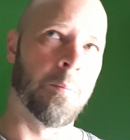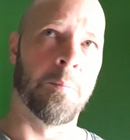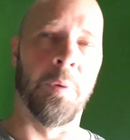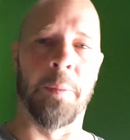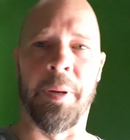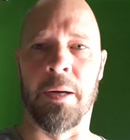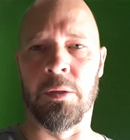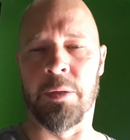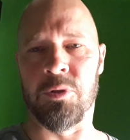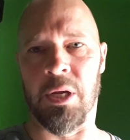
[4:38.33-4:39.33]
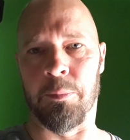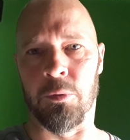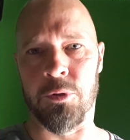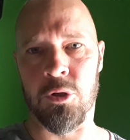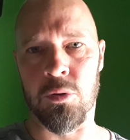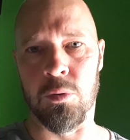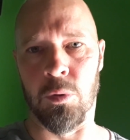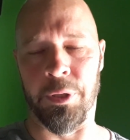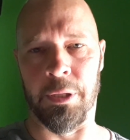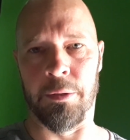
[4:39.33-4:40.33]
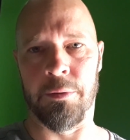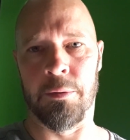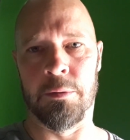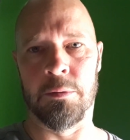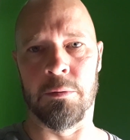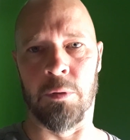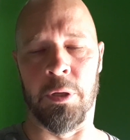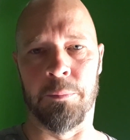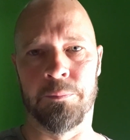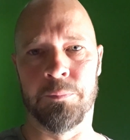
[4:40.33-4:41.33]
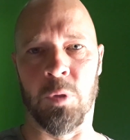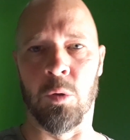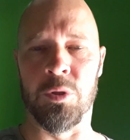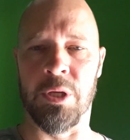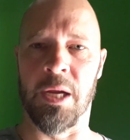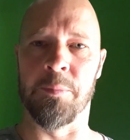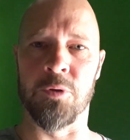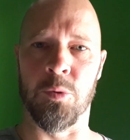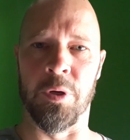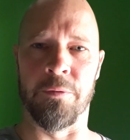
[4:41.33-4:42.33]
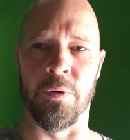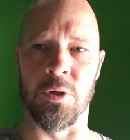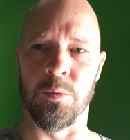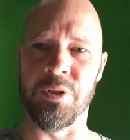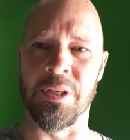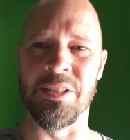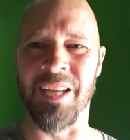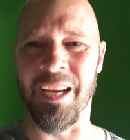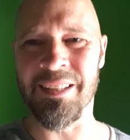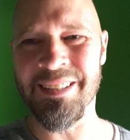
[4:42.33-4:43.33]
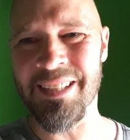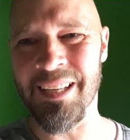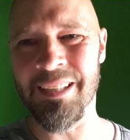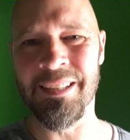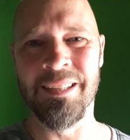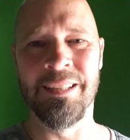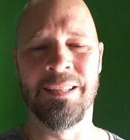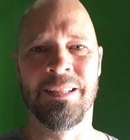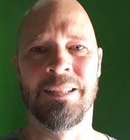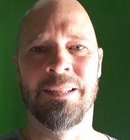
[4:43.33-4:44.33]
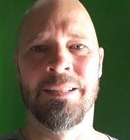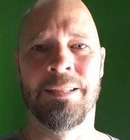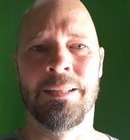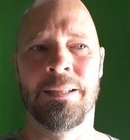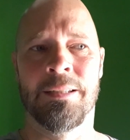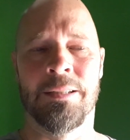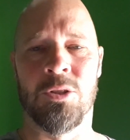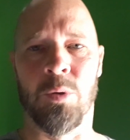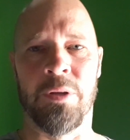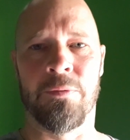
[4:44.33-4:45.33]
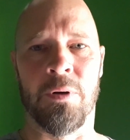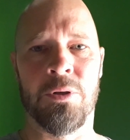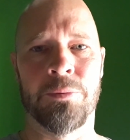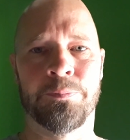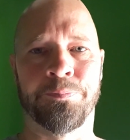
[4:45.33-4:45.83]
But apparently it was April 20th, right? Or was it April 21st? Was it exactly today? 21st?